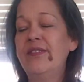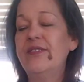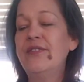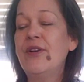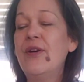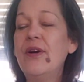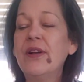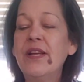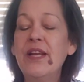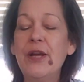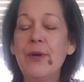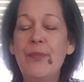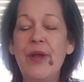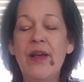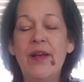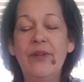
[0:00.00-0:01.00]
is talking
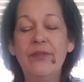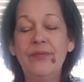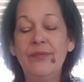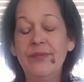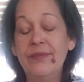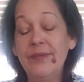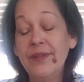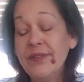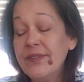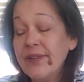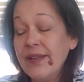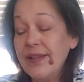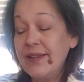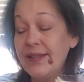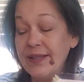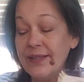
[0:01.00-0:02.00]
about, this
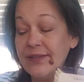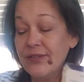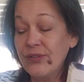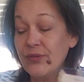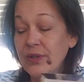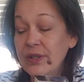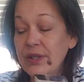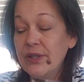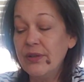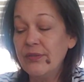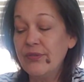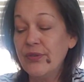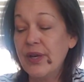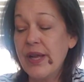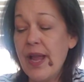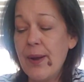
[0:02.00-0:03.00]
I think is really good
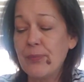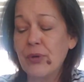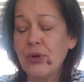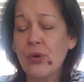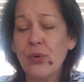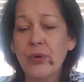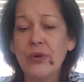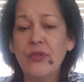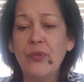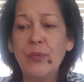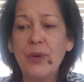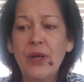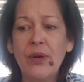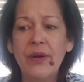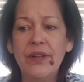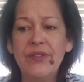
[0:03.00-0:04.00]
for Capricorns
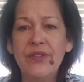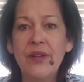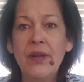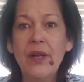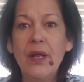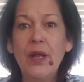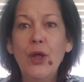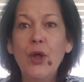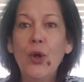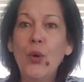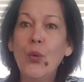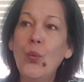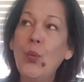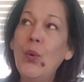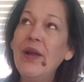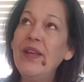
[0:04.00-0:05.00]
because
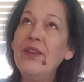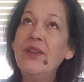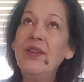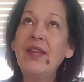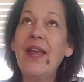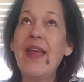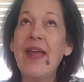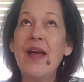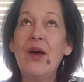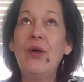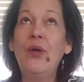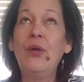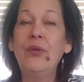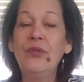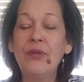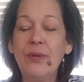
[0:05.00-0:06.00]
with
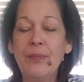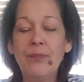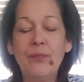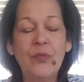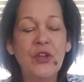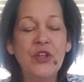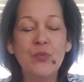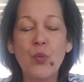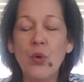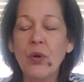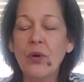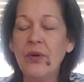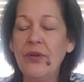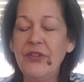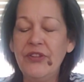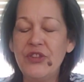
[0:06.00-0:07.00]
how the
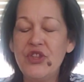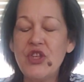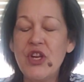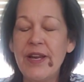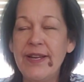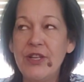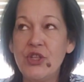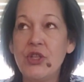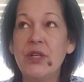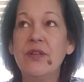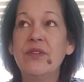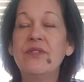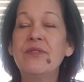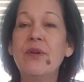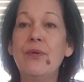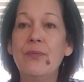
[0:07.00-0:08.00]
world is changing
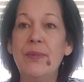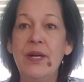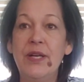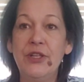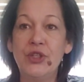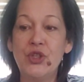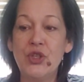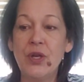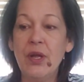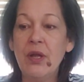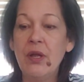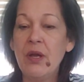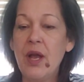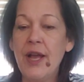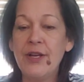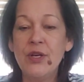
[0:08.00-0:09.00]
so much.
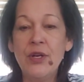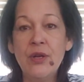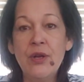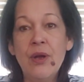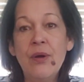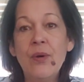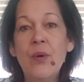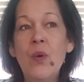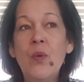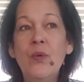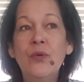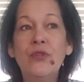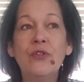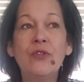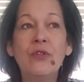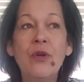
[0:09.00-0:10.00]
I know
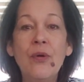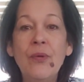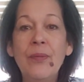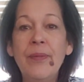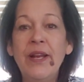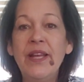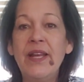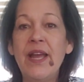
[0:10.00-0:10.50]
so many